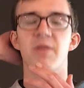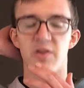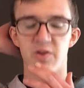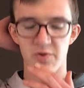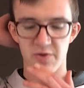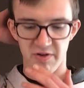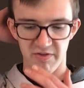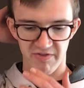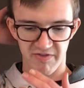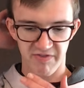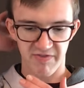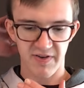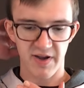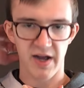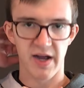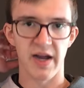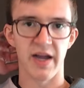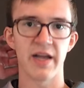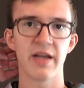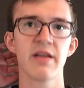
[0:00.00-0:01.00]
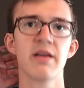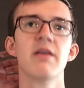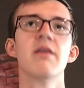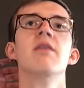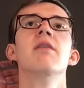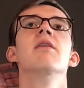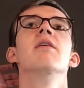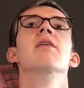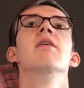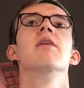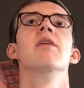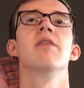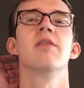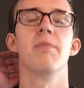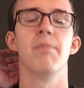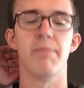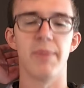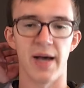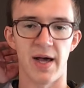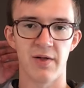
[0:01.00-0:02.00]
you can find the
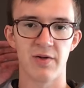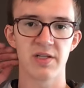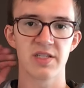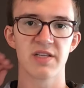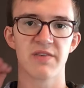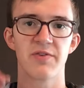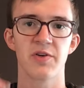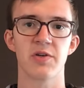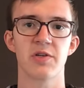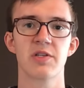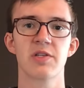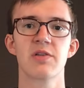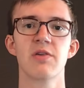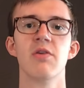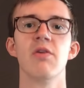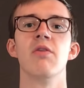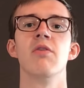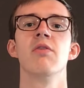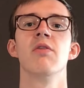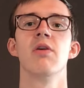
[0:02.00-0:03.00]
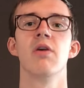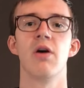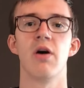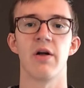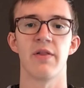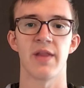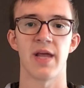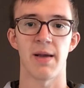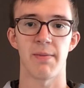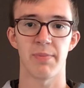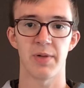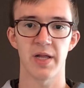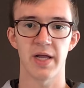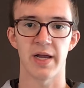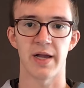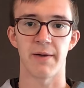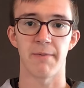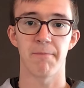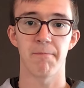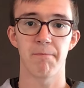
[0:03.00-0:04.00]
balance of your skull on that
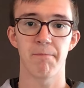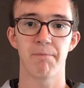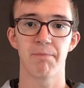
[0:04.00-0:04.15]
plane.